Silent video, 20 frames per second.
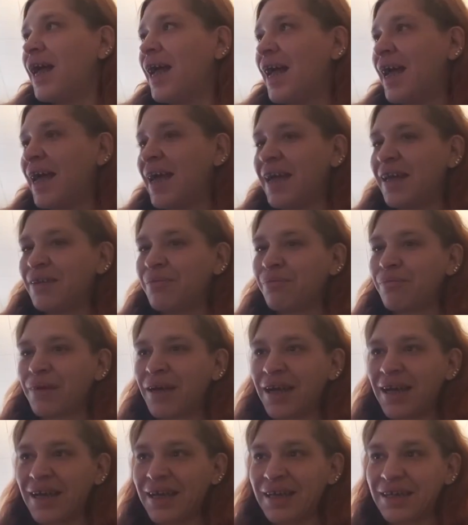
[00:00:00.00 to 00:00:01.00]
And
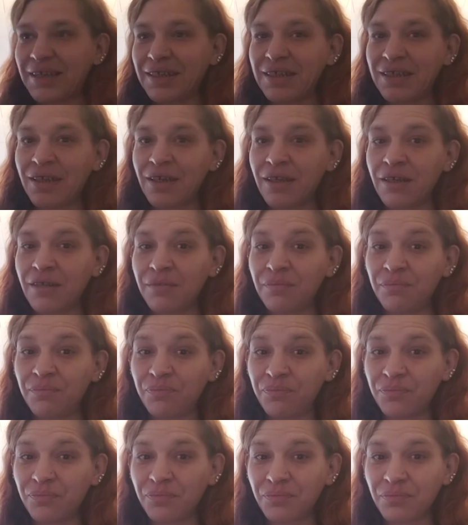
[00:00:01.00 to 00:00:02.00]
my
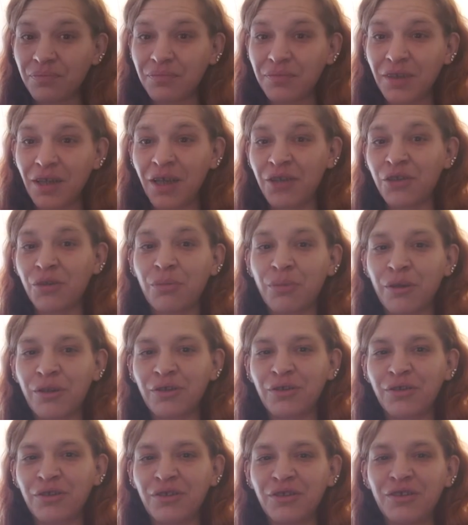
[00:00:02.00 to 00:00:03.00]
other
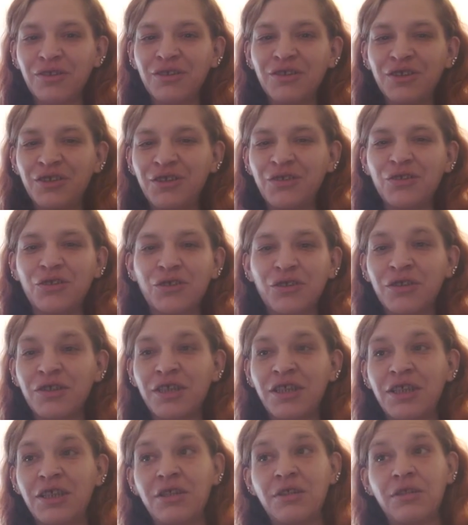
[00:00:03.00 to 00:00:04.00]
brother Junior,
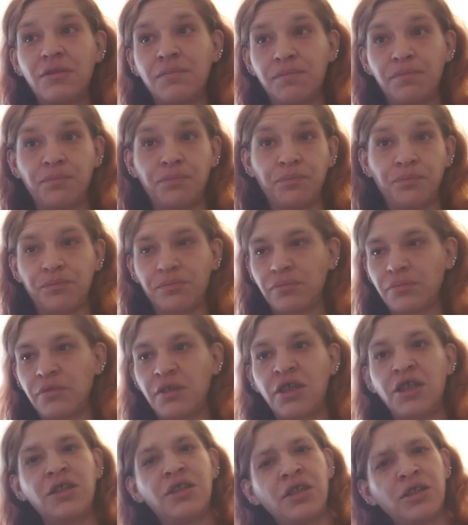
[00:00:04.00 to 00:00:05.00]
he
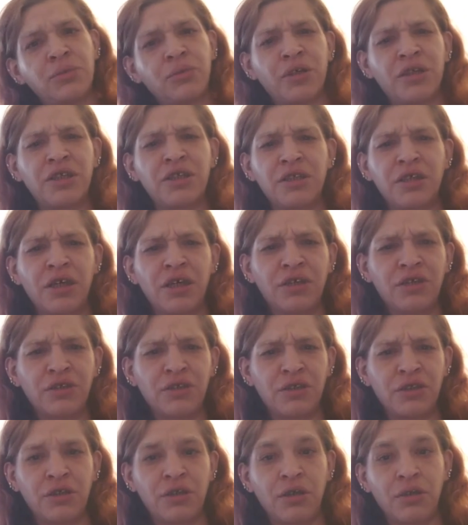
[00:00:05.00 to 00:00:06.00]
he does what he does,
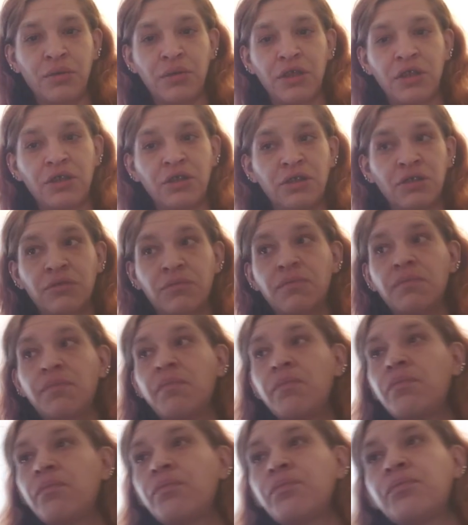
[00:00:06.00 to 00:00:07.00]
you know he's
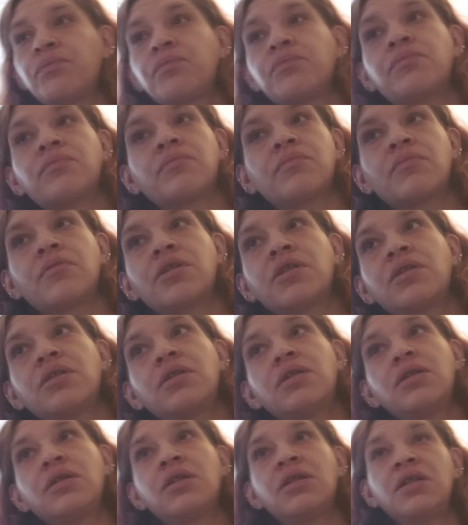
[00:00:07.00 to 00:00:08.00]

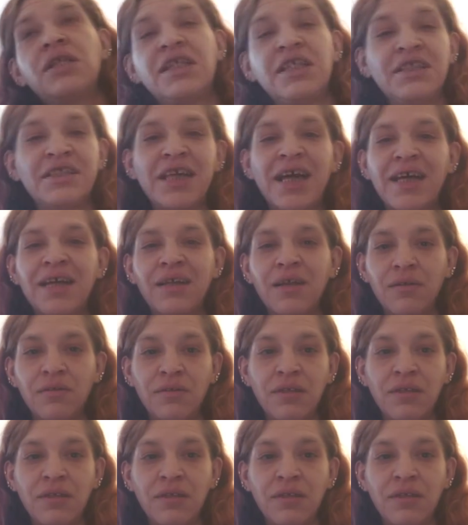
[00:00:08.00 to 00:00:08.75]
he's got